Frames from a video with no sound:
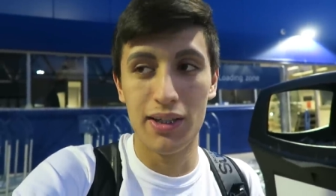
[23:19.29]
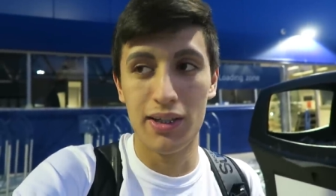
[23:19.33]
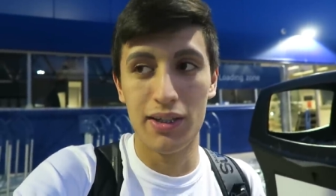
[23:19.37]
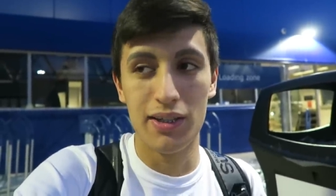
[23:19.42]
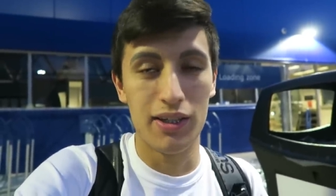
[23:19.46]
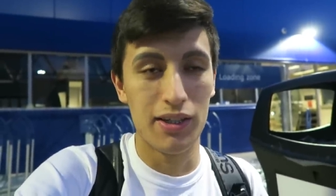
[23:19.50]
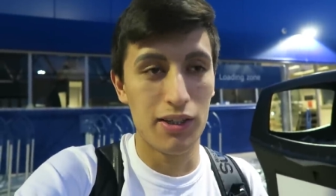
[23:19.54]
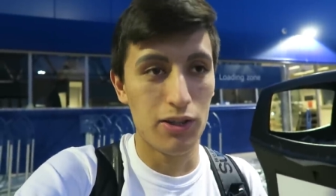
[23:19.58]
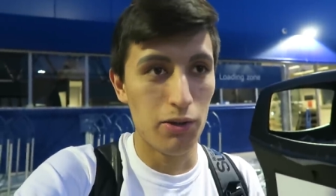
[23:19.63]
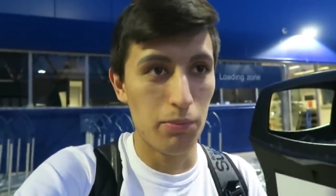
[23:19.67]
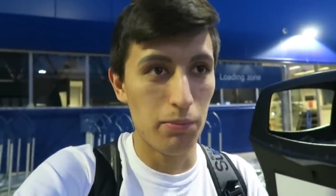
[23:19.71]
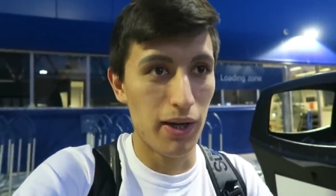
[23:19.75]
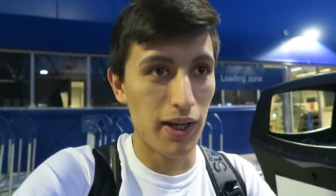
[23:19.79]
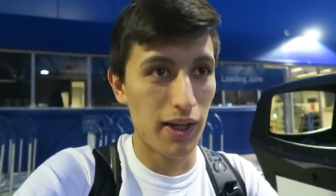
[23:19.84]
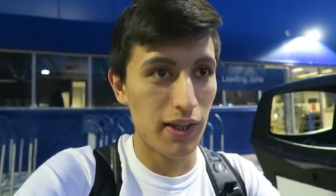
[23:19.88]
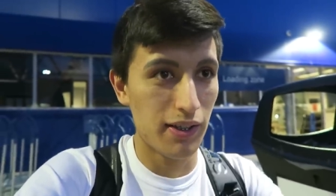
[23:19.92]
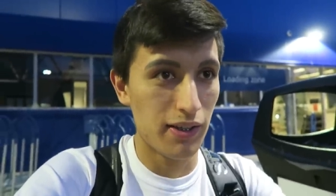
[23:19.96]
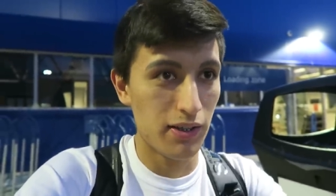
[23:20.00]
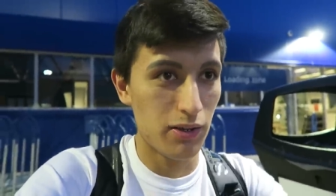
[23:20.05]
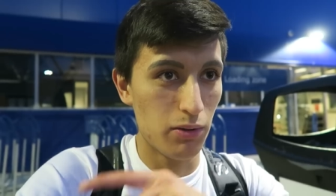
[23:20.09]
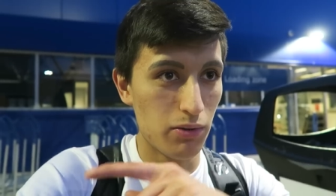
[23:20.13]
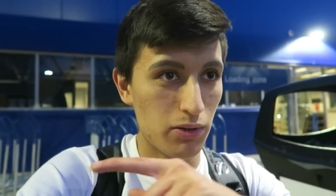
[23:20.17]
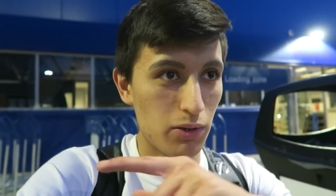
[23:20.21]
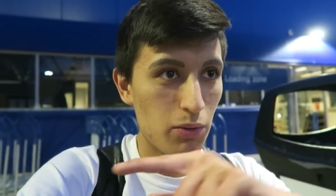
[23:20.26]
and don't
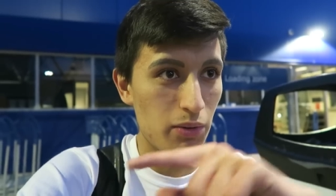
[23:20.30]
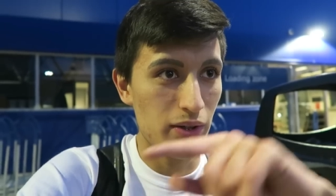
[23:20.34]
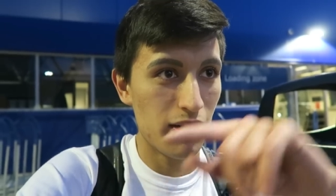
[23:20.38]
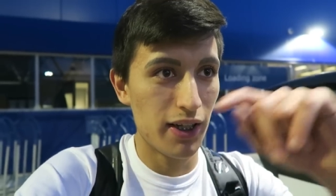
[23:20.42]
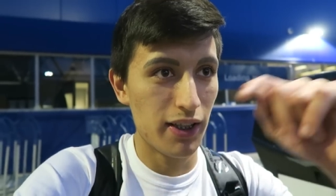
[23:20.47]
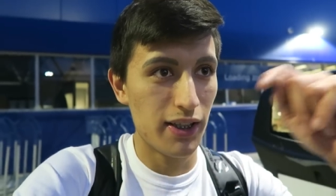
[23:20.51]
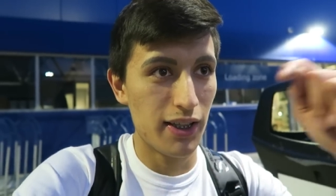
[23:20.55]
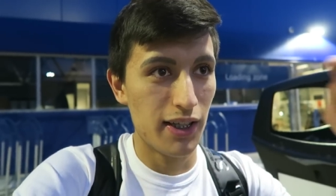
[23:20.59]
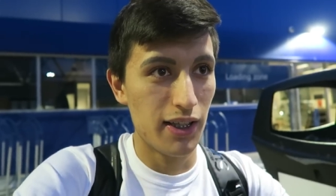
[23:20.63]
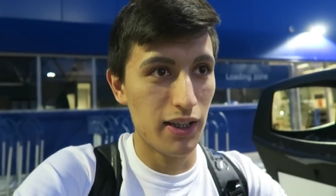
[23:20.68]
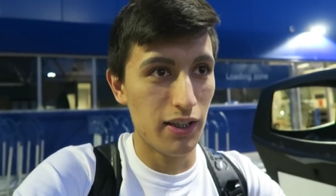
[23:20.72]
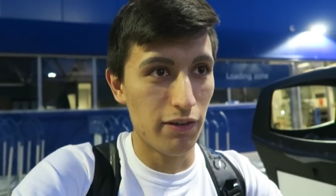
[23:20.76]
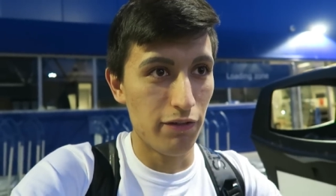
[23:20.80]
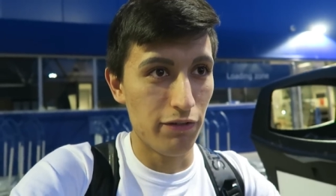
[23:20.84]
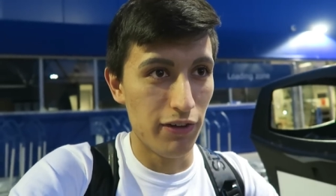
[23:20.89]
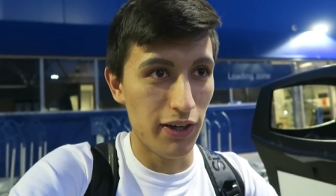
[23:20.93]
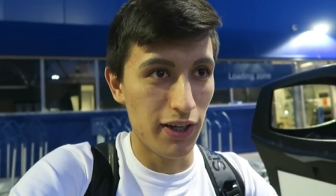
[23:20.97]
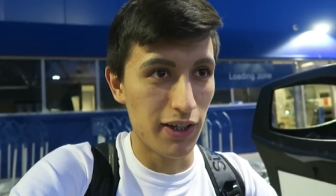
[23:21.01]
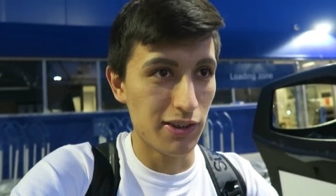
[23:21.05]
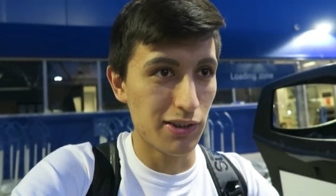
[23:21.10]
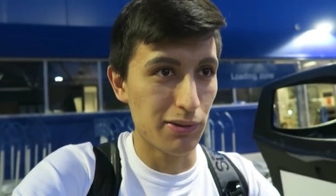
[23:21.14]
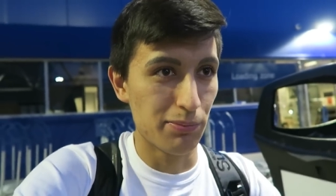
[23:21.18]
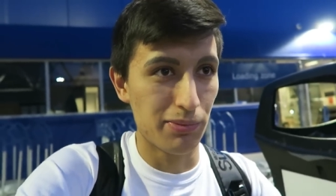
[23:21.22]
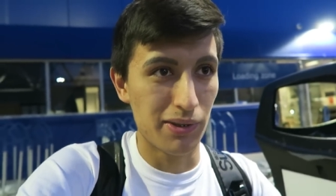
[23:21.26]
get the
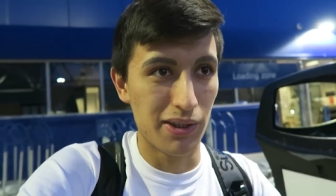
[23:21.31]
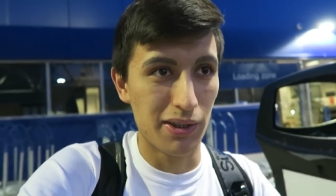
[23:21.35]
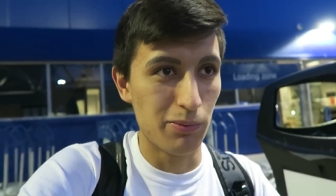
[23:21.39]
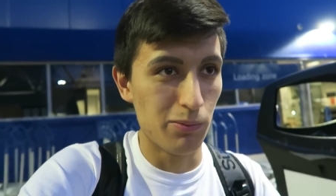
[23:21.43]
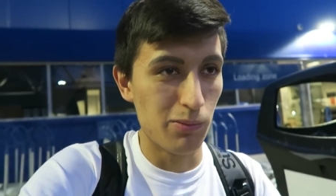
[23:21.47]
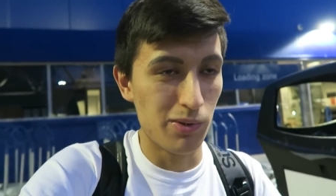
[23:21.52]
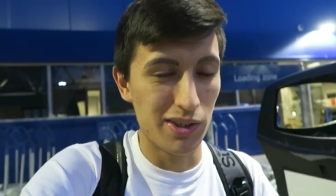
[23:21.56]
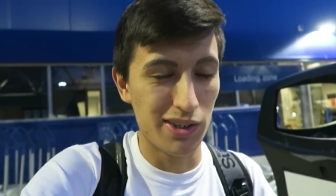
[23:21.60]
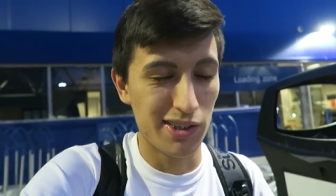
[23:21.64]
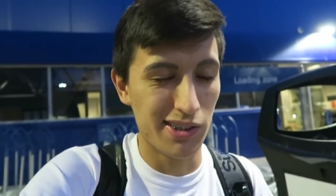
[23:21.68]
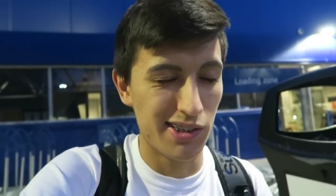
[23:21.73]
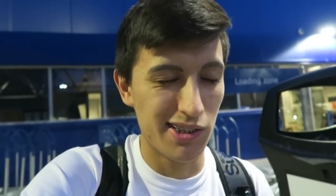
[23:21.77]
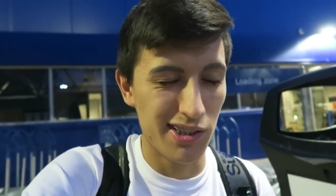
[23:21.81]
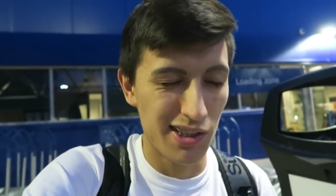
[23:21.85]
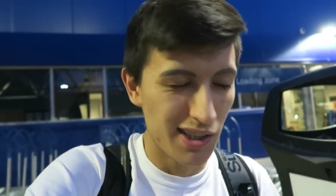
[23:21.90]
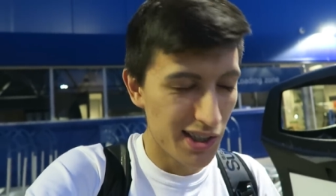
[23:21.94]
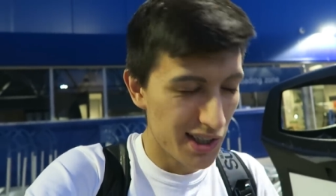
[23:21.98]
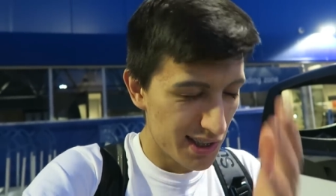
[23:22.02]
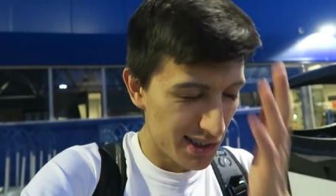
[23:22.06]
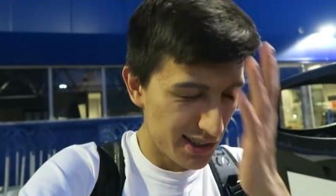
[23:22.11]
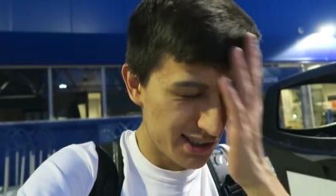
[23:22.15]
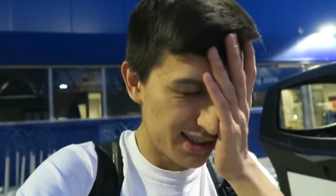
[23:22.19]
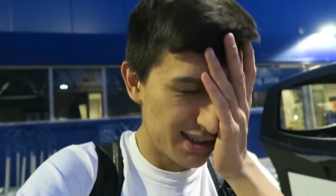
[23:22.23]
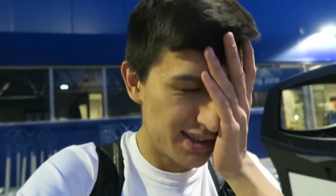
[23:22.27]
fake Supreme, which is
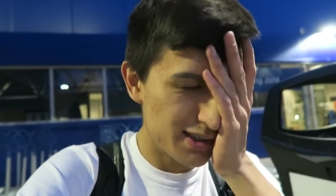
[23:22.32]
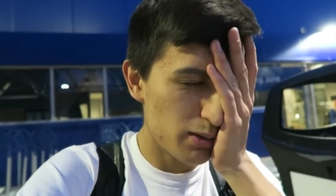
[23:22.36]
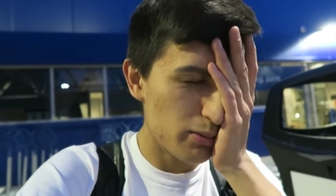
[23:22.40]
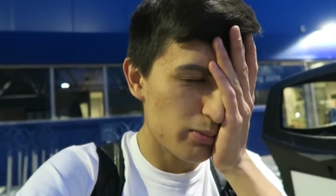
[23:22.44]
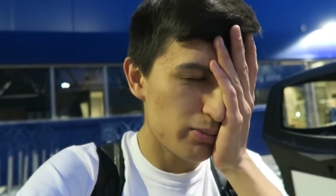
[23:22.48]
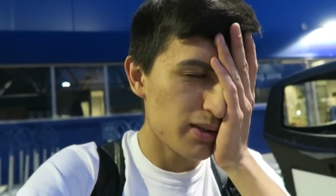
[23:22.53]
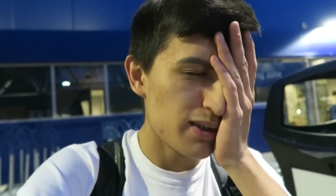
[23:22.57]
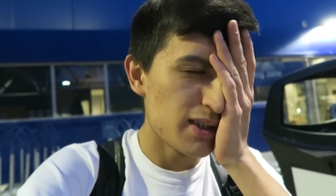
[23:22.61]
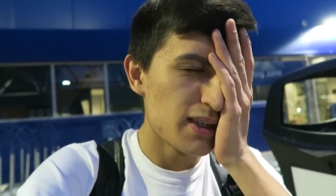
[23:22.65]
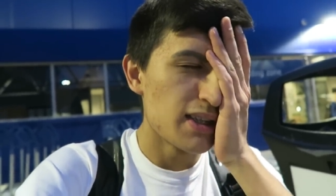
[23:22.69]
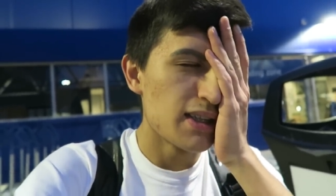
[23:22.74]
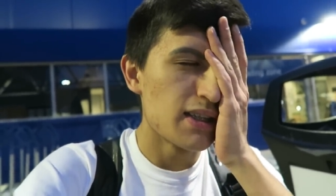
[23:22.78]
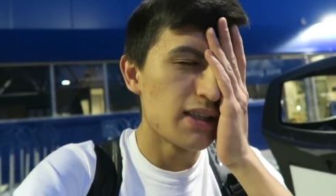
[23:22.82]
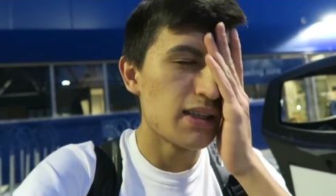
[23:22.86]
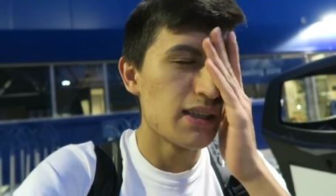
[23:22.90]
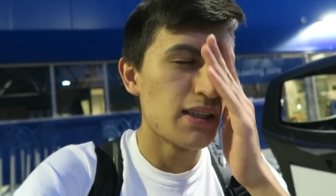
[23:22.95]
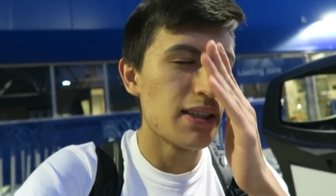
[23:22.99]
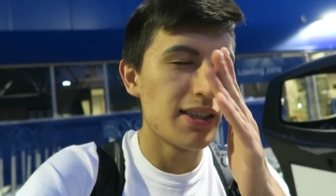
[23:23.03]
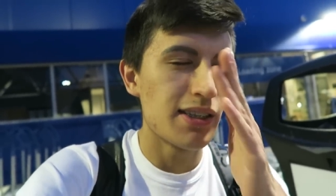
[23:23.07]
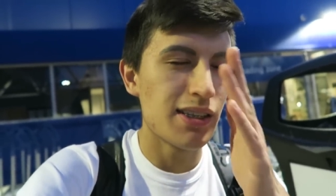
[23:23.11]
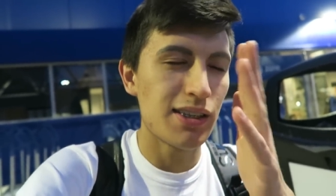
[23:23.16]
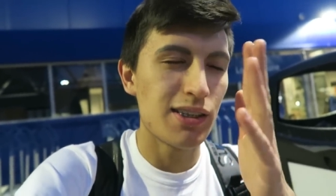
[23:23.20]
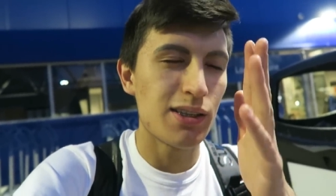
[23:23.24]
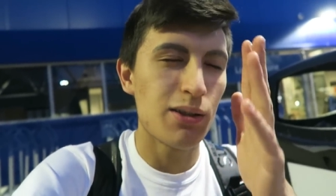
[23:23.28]
just
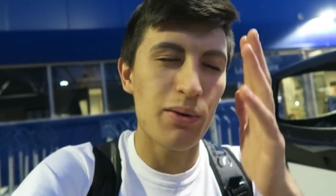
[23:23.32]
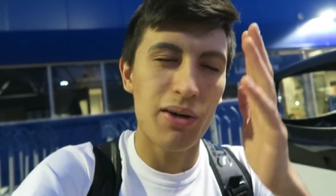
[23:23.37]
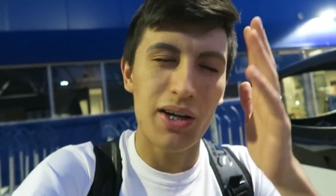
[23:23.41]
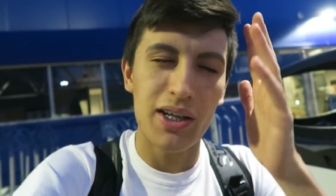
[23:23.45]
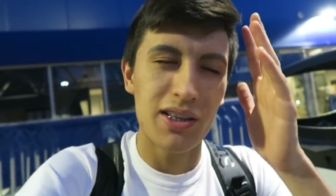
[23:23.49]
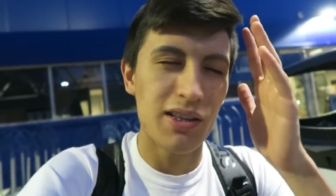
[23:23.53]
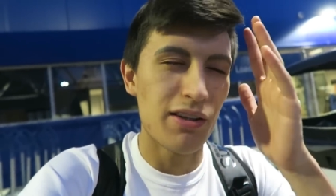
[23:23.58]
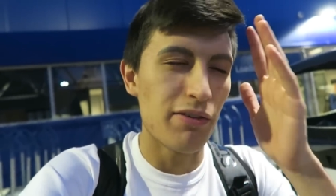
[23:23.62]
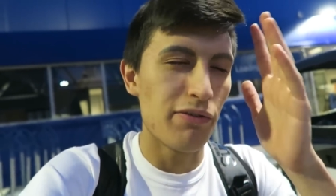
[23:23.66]
don't get